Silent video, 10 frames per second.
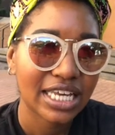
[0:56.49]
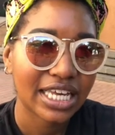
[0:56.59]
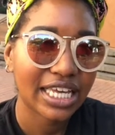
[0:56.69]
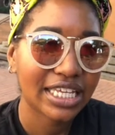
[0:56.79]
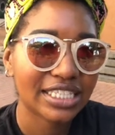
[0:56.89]

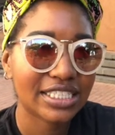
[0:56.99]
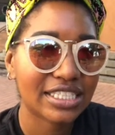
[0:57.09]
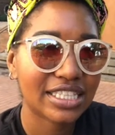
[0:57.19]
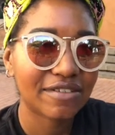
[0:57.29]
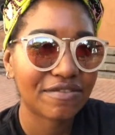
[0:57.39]
is,
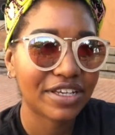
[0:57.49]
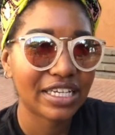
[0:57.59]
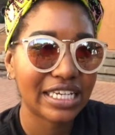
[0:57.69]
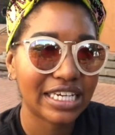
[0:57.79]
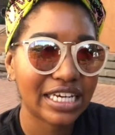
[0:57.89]
the
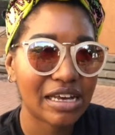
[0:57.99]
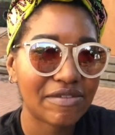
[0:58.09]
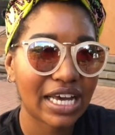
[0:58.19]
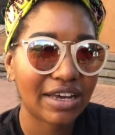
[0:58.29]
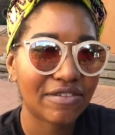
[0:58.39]
feeling of
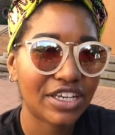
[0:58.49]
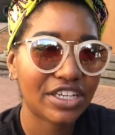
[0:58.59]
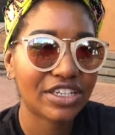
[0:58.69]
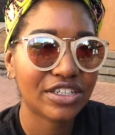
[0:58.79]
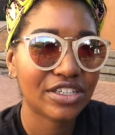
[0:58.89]

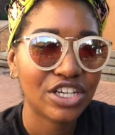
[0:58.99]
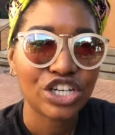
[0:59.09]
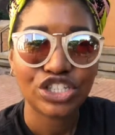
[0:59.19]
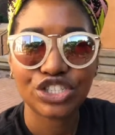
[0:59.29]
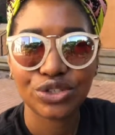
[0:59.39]
having
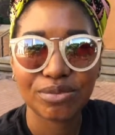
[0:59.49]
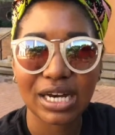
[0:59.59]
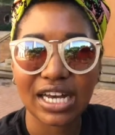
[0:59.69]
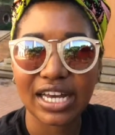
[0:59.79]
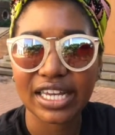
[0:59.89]
two
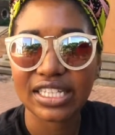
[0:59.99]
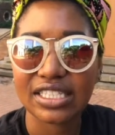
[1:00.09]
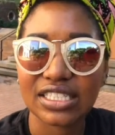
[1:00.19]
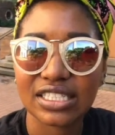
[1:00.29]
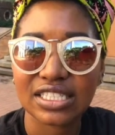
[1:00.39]

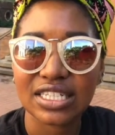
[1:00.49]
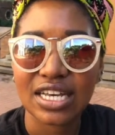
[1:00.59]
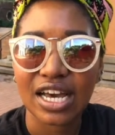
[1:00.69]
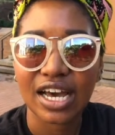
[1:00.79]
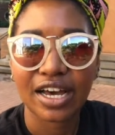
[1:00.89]
minds,
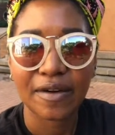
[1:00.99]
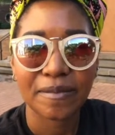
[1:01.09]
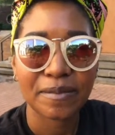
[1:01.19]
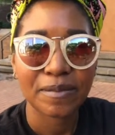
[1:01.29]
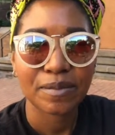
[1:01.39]

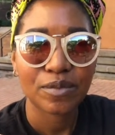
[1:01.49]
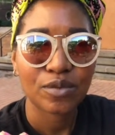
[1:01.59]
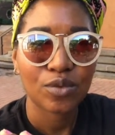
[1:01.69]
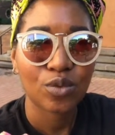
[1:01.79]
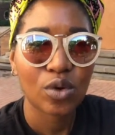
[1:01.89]

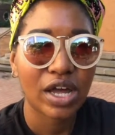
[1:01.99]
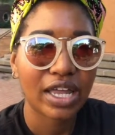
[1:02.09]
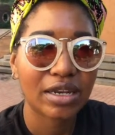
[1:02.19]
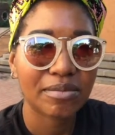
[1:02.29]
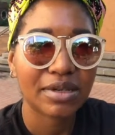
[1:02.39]

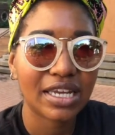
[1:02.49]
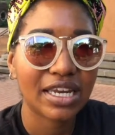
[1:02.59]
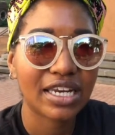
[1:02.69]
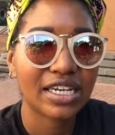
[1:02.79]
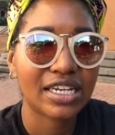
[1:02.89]
one
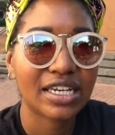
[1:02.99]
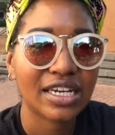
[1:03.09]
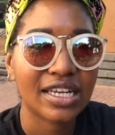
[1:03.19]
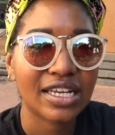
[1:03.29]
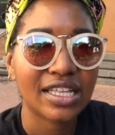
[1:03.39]
being
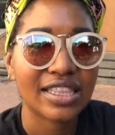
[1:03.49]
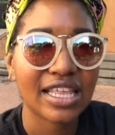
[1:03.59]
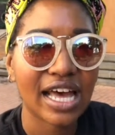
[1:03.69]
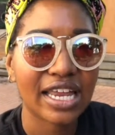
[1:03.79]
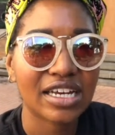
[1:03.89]

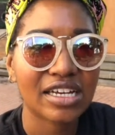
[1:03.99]
that